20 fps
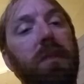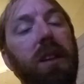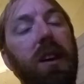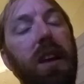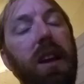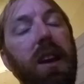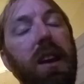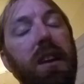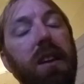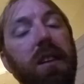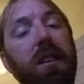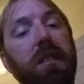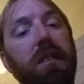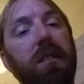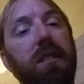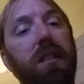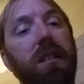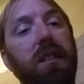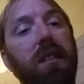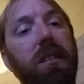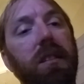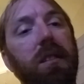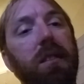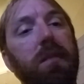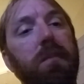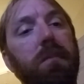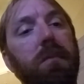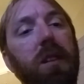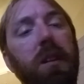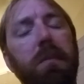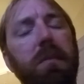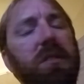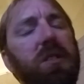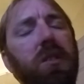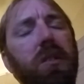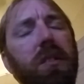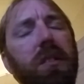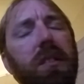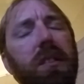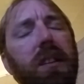
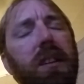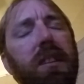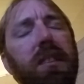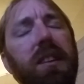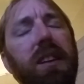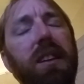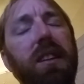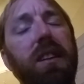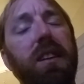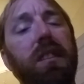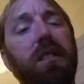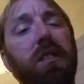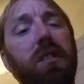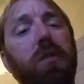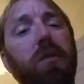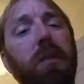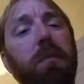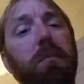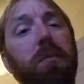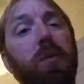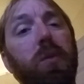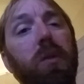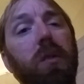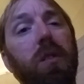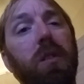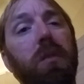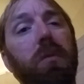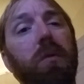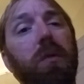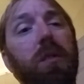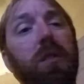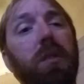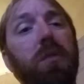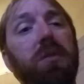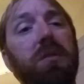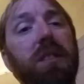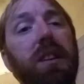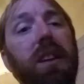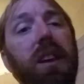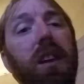the Indiana-Illinois border, real
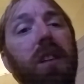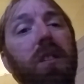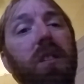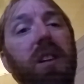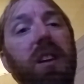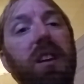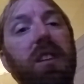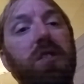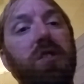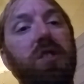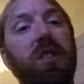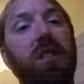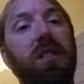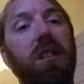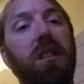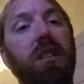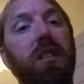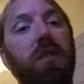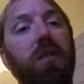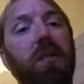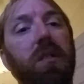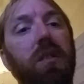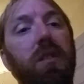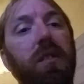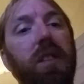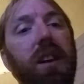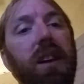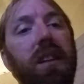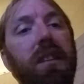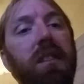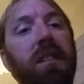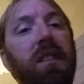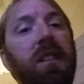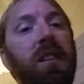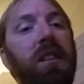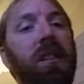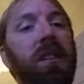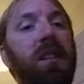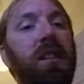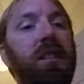close to Gary and Chicago and all that.
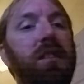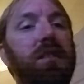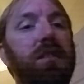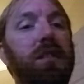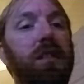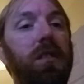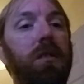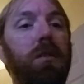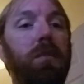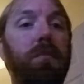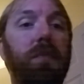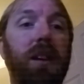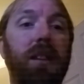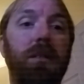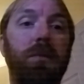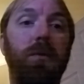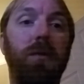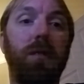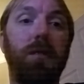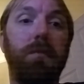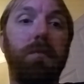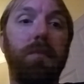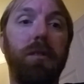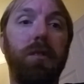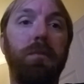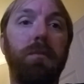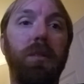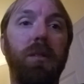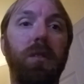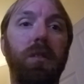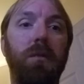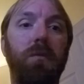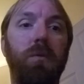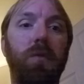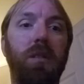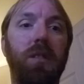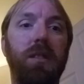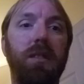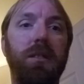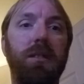So that's where the Bluebird
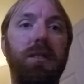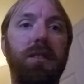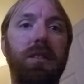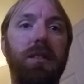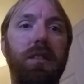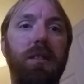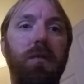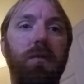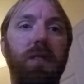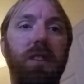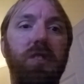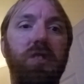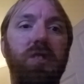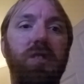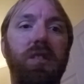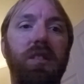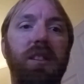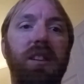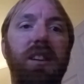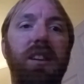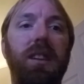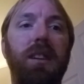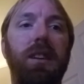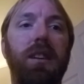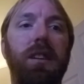was originally.